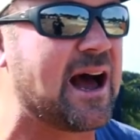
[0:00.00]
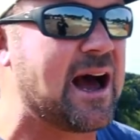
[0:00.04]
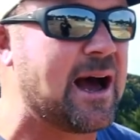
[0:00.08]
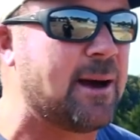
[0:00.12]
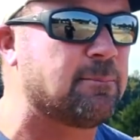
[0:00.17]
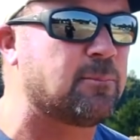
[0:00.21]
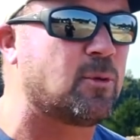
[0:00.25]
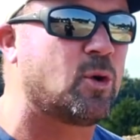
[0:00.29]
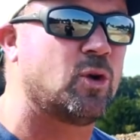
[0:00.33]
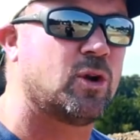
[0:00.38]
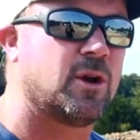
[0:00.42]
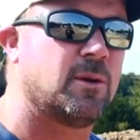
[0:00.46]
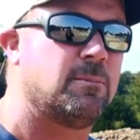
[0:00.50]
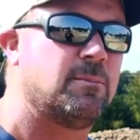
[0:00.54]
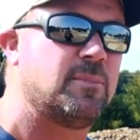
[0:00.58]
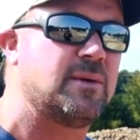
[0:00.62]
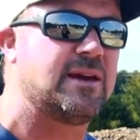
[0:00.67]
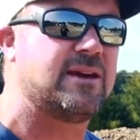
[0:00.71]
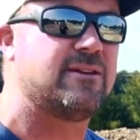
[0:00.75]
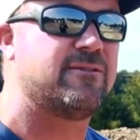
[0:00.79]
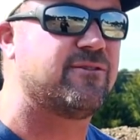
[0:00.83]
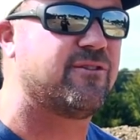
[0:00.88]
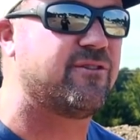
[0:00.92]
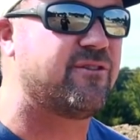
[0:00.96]
I'm gonna
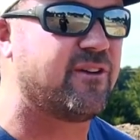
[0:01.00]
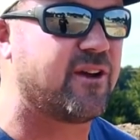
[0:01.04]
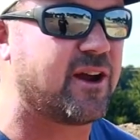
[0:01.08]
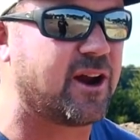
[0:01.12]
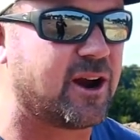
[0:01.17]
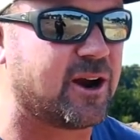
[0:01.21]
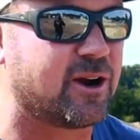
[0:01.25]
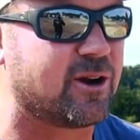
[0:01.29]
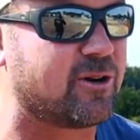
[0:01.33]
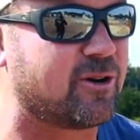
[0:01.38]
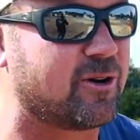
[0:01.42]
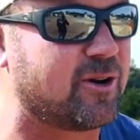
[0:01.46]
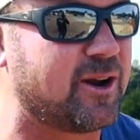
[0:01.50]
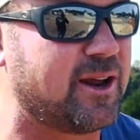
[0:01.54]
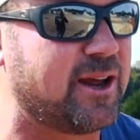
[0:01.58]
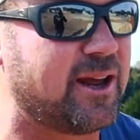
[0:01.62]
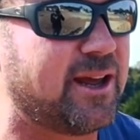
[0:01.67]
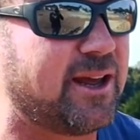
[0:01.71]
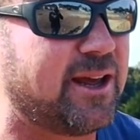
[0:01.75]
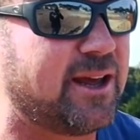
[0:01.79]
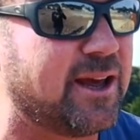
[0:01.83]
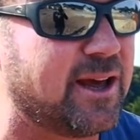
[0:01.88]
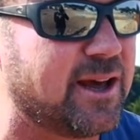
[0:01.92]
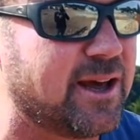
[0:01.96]
be
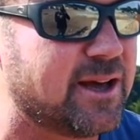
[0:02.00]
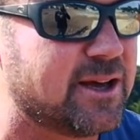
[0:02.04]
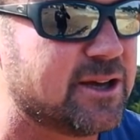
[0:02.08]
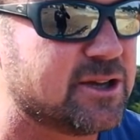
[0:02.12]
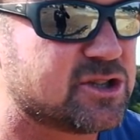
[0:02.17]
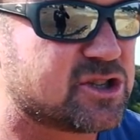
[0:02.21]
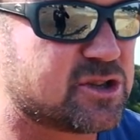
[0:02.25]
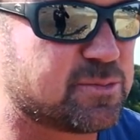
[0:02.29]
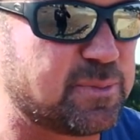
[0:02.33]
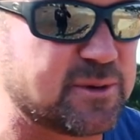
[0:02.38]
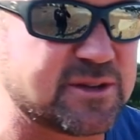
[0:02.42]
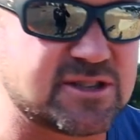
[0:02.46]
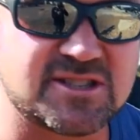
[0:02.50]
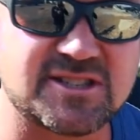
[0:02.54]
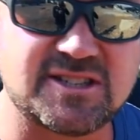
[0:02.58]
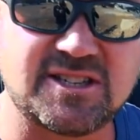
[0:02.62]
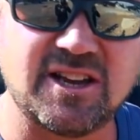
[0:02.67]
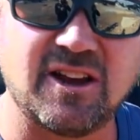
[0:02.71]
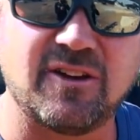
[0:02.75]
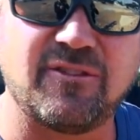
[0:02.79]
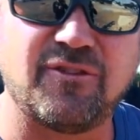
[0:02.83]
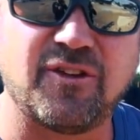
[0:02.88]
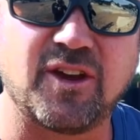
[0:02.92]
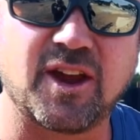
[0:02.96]
very
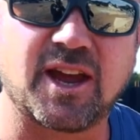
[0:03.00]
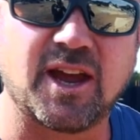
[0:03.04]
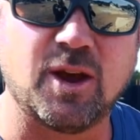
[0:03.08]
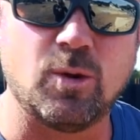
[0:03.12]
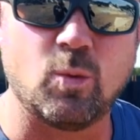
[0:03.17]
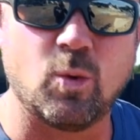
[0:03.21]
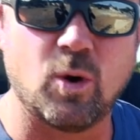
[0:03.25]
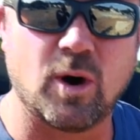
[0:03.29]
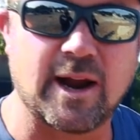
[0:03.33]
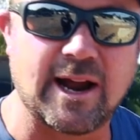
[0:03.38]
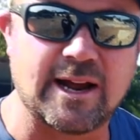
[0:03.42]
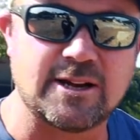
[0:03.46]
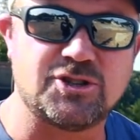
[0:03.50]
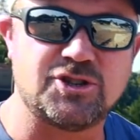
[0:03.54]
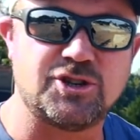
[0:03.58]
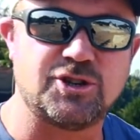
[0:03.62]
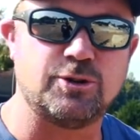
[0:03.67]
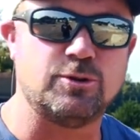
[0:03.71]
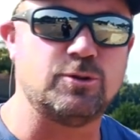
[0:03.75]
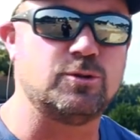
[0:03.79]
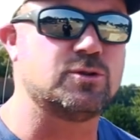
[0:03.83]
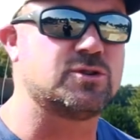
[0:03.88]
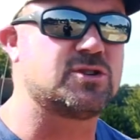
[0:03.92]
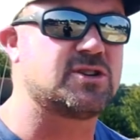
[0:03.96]
specific in what I
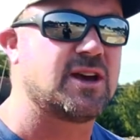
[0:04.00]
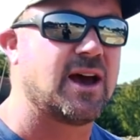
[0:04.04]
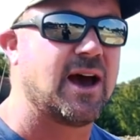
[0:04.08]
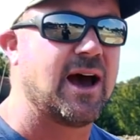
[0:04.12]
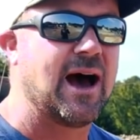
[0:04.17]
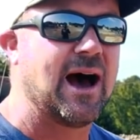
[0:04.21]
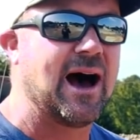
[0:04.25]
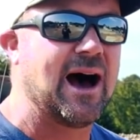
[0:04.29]
choose,